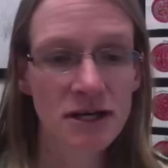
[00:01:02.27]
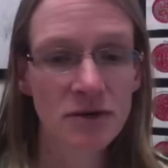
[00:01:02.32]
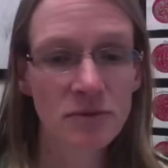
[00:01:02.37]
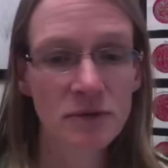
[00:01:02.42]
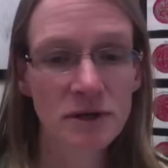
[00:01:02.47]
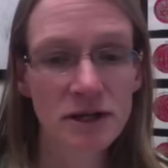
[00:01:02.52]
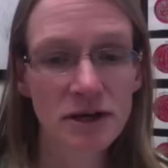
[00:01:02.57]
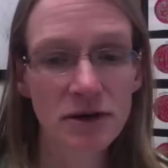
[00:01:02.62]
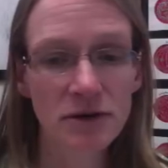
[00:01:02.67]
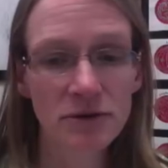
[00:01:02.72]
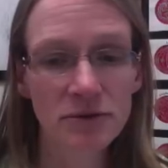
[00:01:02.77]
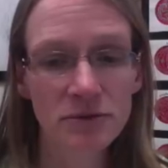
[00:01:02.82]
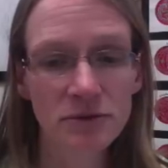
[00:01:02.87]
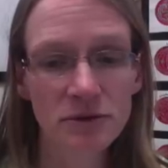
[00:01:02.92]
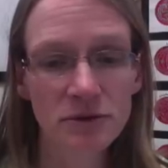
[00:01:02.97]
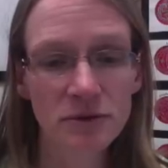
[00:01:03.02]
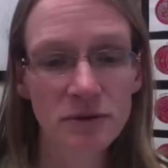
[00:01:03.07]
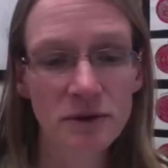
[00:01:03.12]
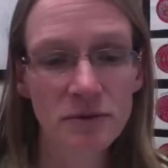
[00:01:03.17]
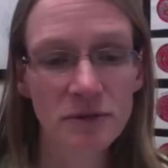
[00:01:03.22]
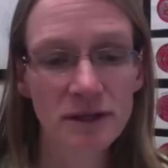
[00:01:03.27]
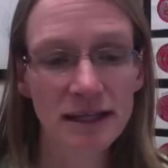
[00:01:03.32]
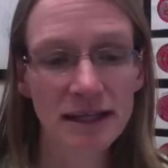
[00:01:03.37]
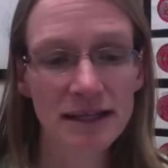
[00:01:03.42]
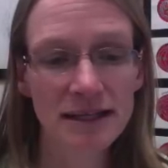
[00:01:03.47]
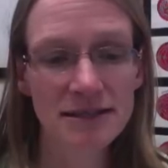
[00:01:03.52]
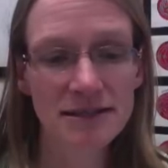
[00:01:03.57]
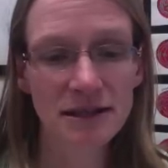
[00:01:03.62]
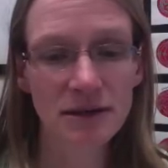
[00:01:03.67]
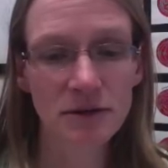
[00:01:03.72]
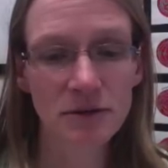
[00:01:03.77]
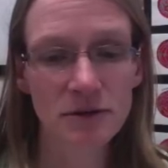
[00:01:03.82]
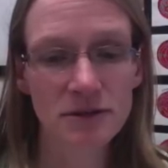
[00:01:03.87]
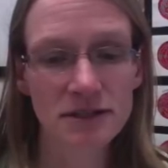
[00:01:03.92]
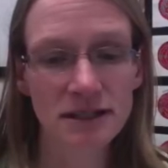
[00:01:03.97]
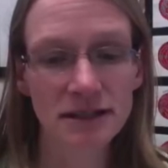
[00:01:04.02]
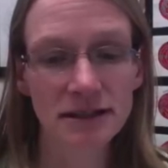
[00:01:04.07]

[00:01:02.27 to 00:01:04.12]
we go through, we release, of course,